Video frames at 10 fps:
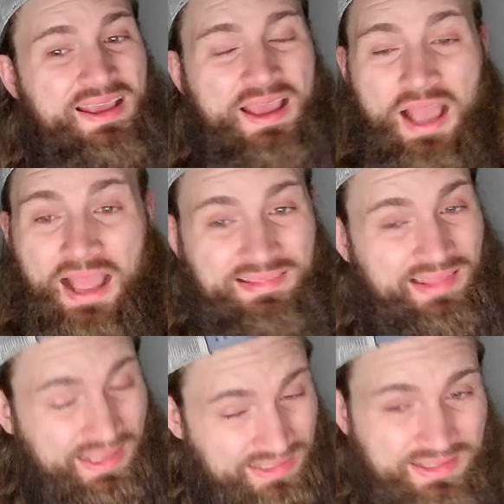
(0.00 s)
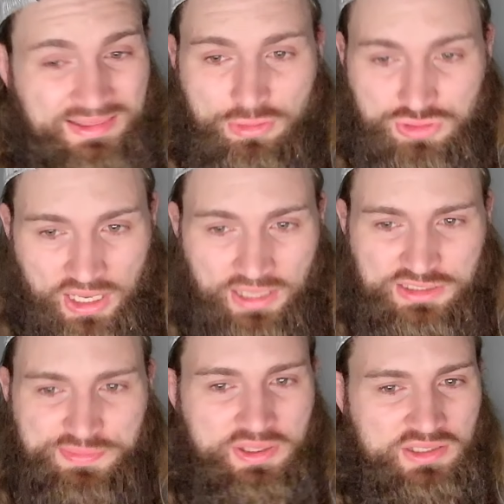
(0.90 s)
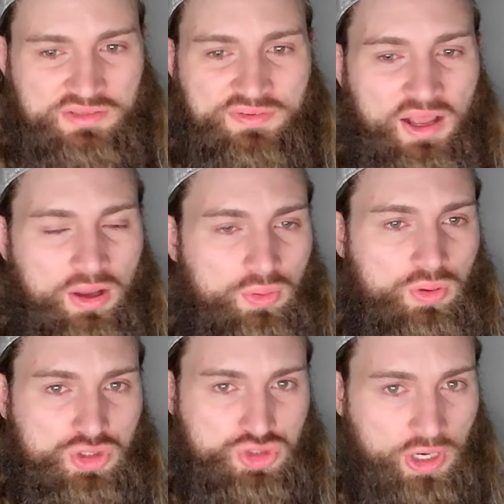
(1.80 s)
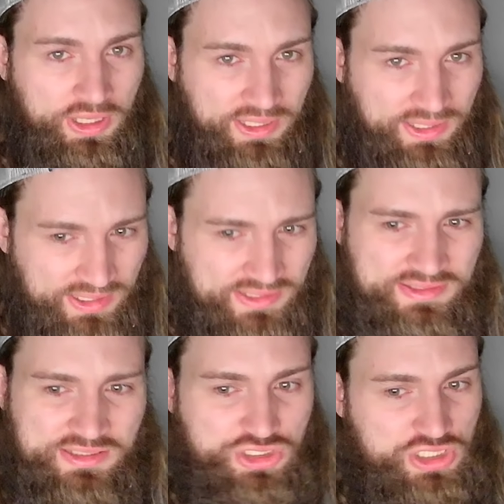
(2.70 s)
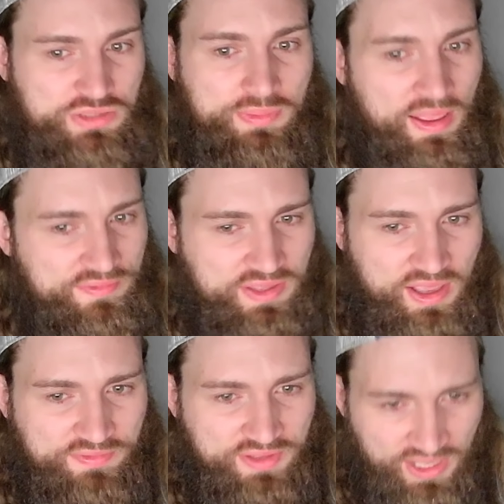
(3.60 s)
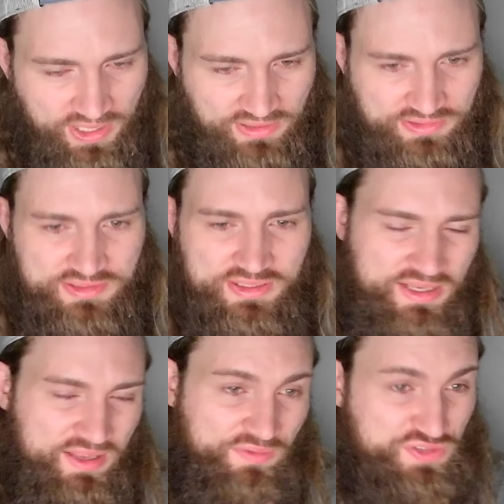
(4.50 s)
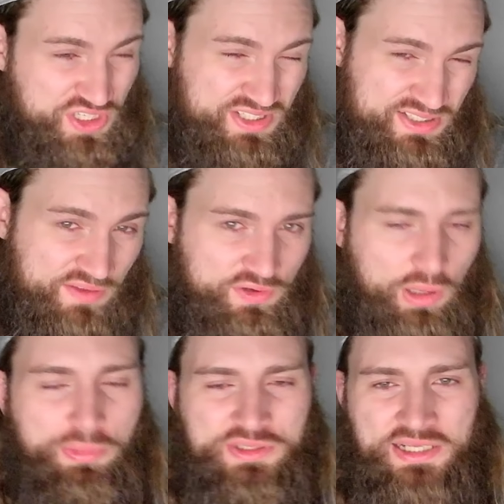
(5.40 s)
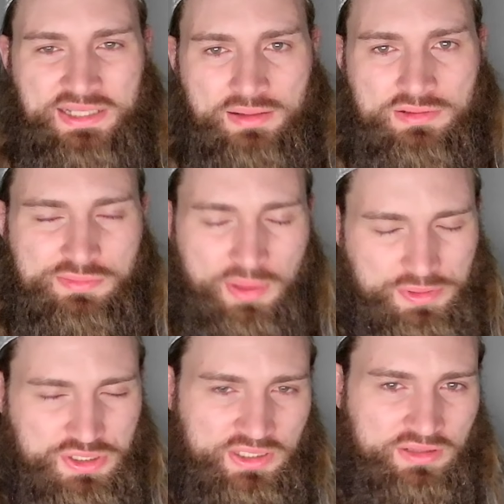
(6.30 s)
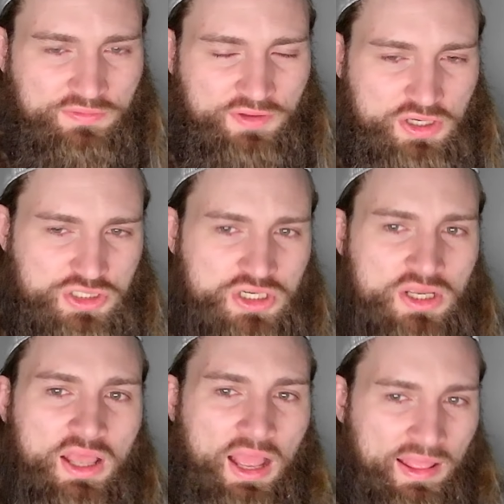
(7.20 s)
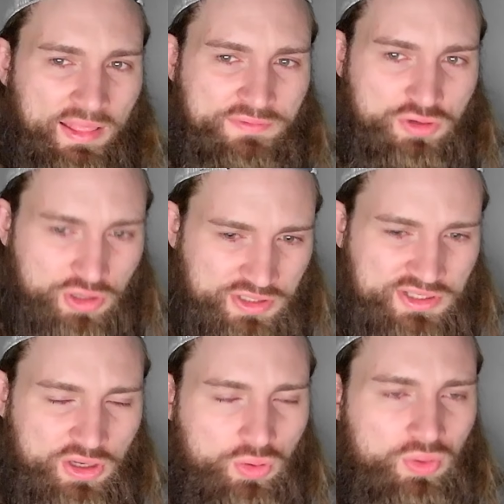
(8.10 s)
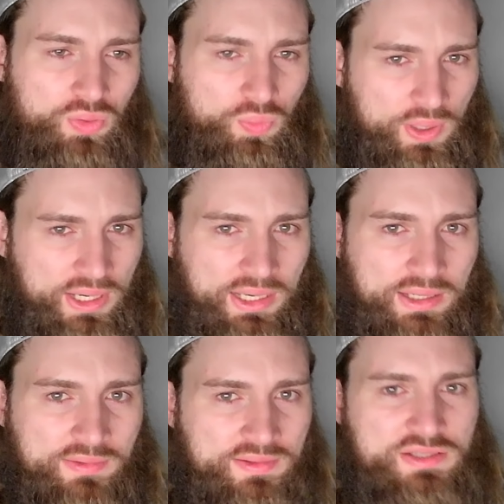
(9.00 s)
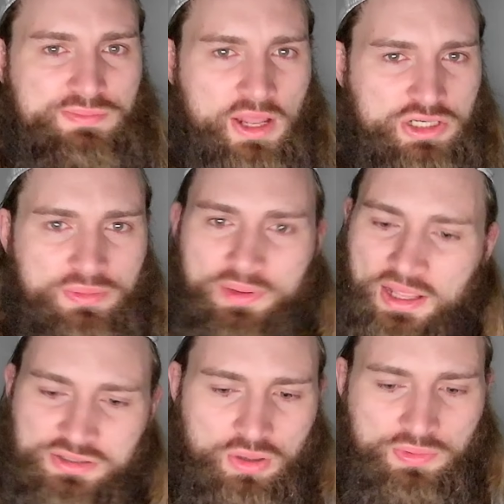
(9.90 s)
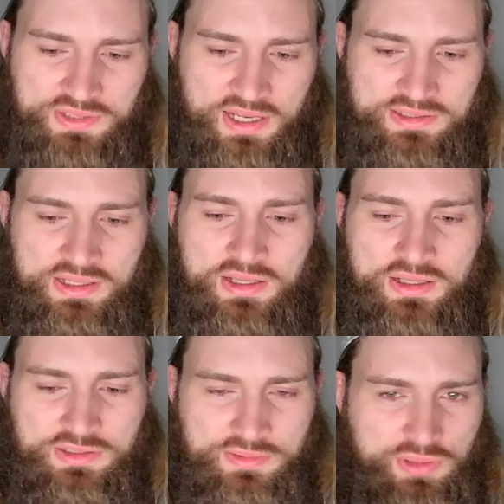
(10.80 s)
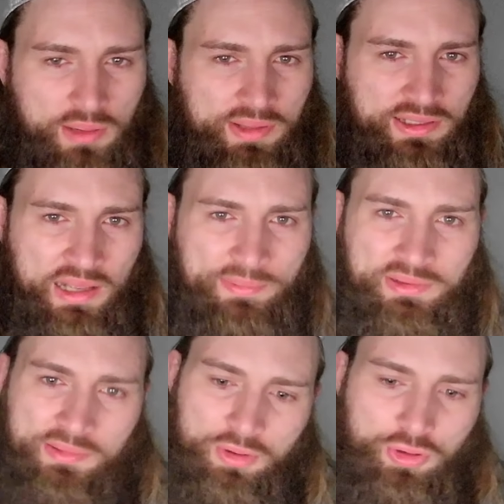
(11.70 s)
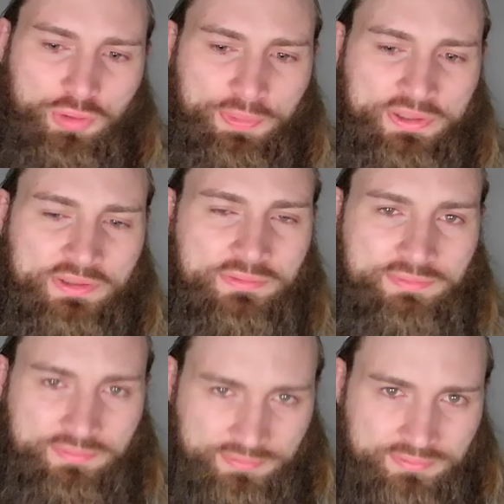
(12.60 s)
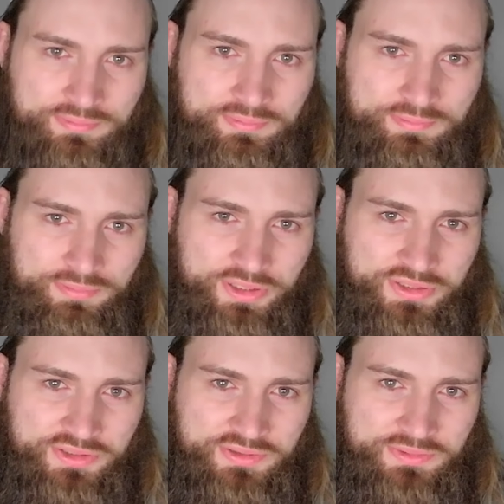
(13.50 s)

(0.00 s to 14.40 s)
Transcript: I like those odds because of how her striking is. She has some heavy, heavy hands. If she can stuff a couple takedowns, maybe she can get the finish. I have Ernesto winning this matchup. And as always, guys, subscribe, like, comment, and let me know what you're picking. Peace.